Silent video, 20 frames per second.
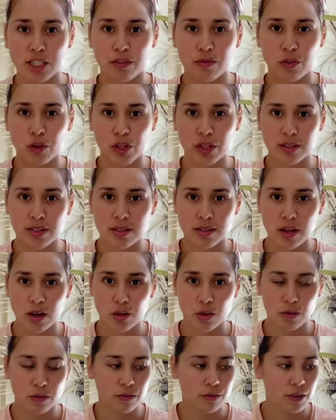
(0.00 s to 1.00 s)
for
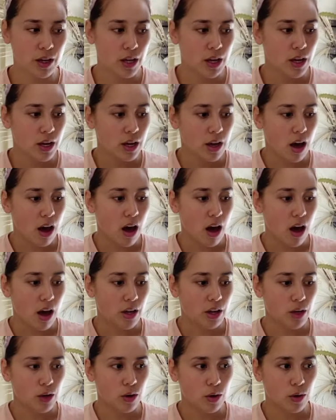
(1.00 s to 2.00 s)
yourself uh,
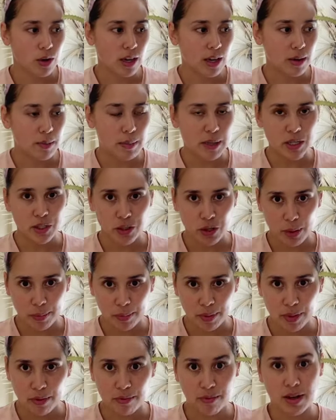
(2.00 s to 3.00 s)
you can measure up
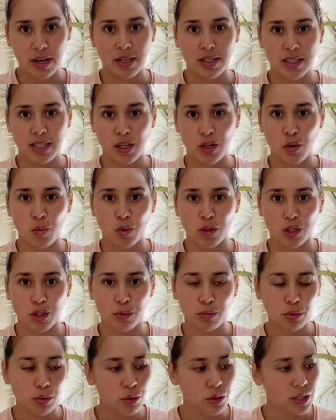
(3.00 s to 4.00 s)
the vase that you want to
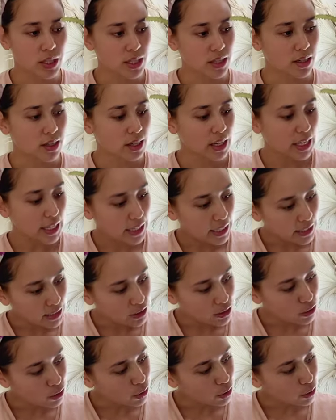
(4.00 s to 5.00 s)
put it
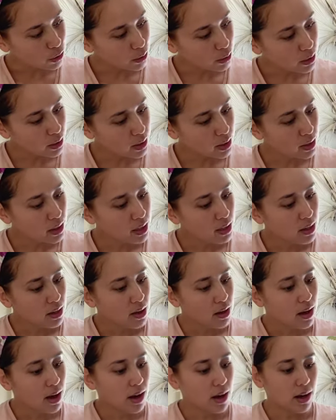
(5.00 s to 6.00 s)
into.
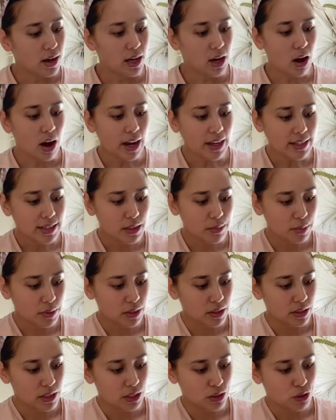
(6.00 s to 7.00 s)
Uh, I
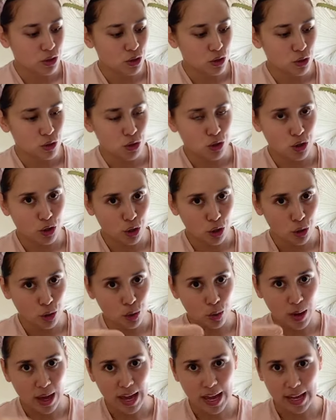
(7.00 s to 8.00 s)
typically do
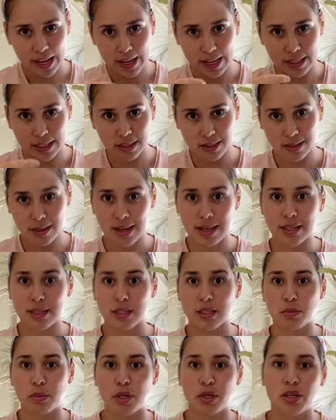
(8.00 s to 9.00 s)
two hand sizes
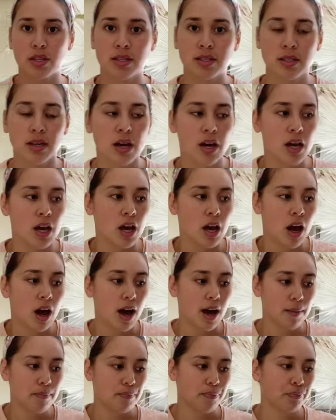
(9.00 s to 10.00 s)
because
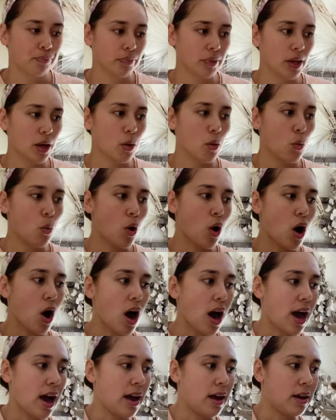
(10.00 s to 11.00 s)
um, what
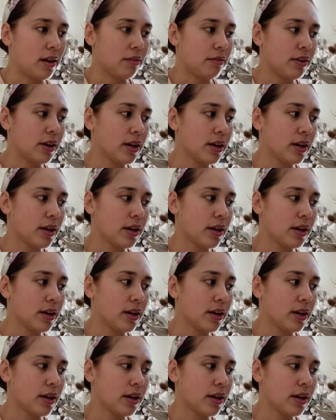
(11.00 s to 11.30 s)
I've,